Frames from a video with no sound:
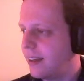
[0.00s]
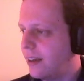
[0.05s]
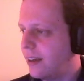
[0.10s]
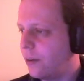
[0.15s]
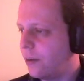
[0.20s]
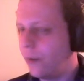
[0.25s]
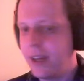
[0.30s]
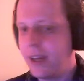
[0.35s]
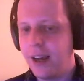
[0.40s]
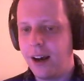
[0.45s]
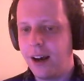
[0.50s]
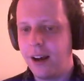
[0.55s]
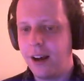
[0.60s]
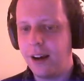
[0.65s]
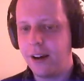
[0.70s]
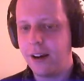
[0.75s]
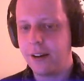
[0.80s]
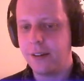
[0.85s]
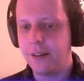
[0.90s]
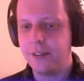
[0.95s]
We
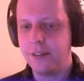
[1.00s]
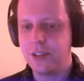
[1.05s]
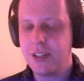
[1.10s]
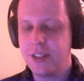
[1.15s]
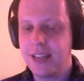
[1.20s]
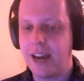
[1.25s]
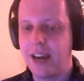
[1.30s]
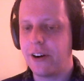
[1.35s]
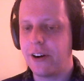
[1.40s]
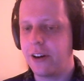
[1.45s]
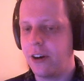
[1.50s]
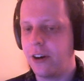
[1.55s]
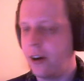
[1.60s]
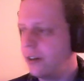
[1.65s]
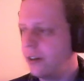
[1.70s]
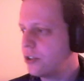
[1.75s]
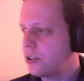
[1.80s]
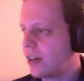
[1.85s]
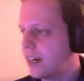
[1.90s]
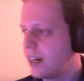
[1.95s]
are just carrying
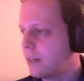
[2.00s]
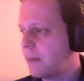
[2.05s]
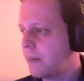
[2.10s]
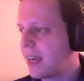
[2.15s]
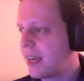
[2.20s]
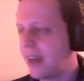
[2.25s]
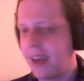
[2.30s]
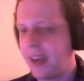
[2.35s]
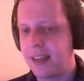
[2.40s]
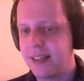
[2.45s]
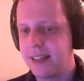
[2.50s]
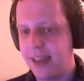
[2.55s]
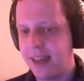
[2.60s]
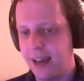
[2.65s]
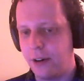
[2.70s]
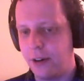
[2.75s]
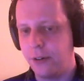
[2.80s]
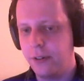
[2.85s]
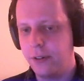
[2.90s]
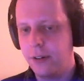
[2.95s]
on, trying to make a
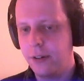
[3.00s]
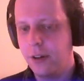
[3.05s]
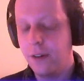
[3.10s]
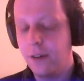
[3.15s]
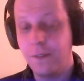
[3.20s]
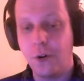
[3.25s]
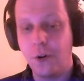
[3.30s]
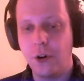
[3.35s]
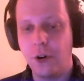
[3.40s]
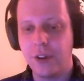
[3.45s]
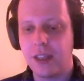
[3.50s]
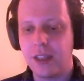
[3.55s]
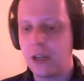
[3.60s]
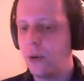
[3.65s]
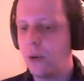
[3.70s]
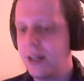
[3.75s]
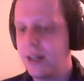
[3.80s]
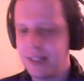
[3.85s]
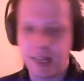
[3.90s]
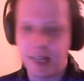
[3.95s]
town for the
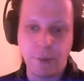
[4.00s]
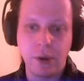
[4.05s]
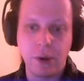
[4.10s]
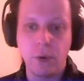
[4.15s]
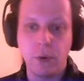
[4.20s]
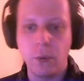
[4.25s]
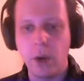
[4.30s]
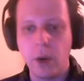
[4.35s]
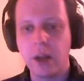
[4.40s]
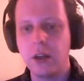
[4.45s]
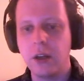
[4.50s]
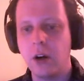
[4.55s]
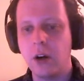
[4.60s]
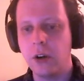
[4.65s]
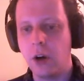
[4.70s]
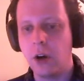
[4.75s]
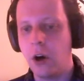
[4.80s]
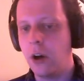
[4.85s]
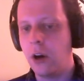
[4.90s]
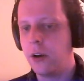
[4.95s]
quest that we were working
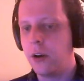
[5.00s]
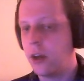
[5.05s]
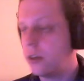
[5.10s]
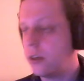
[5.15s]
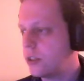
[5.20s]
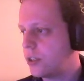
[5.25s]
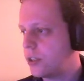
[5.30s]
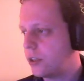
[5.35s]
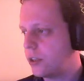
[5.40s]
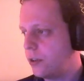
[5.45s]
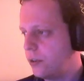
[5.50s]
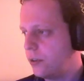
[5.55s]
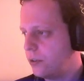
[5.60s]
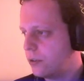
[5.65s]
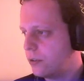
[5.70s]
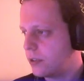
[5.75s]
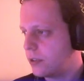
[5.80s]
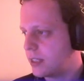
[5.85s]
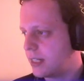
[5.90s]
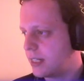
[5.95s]
on
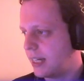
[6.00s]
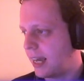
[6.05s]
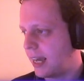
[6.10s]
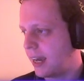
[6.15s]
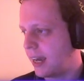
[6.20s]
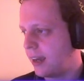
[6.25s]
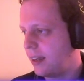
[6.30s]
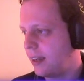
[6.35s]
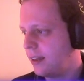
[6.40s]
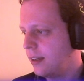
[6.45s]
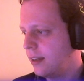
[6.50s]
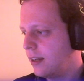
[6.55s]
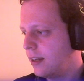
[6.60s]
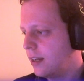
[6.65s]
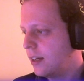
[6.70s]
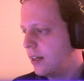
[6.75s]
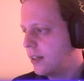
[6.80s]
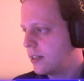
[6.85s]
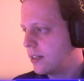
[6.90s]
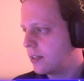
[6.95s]
Tuesday.
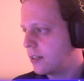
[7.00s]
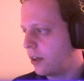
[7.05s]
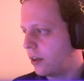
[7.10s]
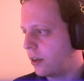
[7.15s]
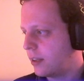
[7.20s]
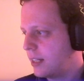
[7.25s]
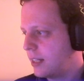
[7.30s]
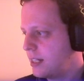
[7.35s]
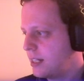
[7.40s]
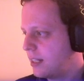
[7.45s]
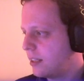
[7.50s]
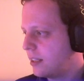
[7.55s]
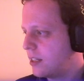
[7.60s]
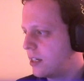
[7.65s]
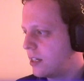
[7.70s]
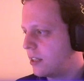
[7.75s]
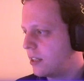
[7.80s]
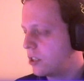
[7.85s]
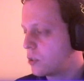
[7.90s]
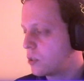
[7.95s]
So this is
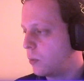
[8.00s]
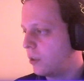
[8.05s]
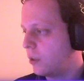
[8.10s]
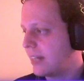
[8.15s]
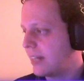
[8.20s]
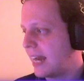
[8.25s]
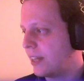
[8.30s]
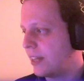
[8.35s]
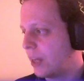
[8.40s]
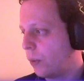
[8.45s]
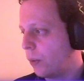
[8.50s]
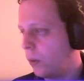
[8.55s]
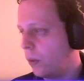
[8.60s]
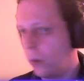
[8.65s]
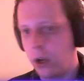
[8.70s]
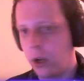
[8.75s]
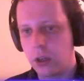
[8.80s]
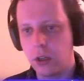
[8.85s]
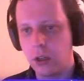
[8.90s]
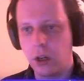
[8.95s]
the small town that we're
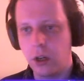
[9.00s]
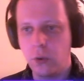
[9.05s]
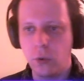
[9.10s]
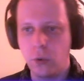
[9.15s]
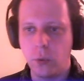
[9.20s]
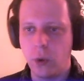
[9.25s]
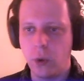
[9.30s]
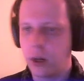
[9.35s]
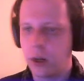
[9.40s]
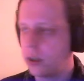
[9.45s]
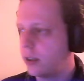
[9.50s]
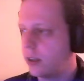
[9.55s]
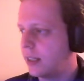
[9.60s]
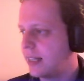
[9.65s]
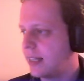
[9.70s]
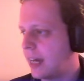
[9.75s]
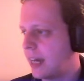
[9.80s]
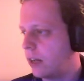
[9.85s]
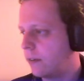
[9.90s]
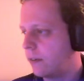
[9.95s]
working on. We're working on the
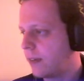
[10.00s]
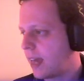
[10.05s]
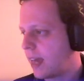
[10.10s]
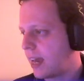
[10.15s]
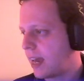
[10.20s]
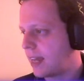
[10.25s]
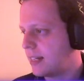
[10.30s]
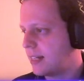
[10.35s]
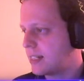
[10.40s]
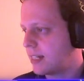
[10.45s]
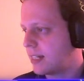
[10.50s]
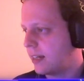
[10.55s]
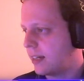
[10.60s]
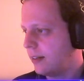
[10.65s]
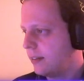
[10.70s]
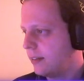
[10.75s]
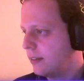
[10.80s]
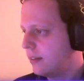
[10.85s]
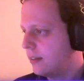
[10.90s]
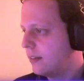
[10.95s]
town of Cades
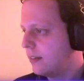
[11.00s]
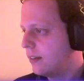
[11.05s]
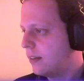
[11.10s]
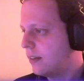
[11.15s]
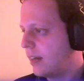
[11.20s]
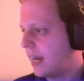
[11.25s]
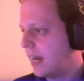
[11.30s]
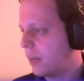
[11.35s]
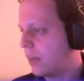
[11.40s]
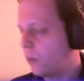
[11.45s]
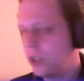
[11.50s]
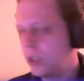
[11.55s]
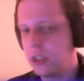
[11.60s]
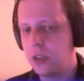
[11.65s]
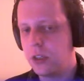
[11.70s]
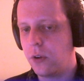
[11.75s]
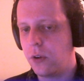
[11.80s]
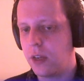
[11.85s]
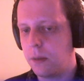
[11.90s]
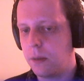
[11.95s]
here. And we're just
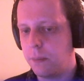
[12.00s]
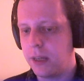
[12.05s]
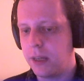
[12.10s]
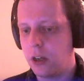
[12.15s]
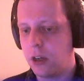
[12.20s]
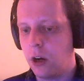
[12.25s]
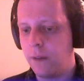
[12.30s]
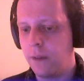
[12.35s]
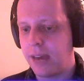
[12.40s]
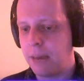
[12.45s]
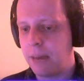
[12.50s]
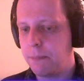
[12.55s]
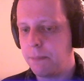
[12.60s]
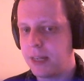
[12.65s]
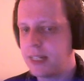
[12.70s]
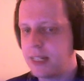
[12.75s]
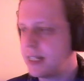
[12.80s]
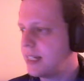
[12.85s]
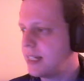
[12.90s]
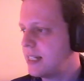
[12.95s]
doing a bit of
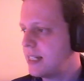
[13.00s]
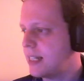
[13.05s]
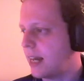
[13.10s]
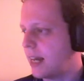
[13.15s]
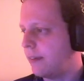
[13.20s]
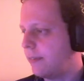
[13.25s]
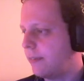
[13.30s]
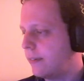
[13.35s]
NPC stuff.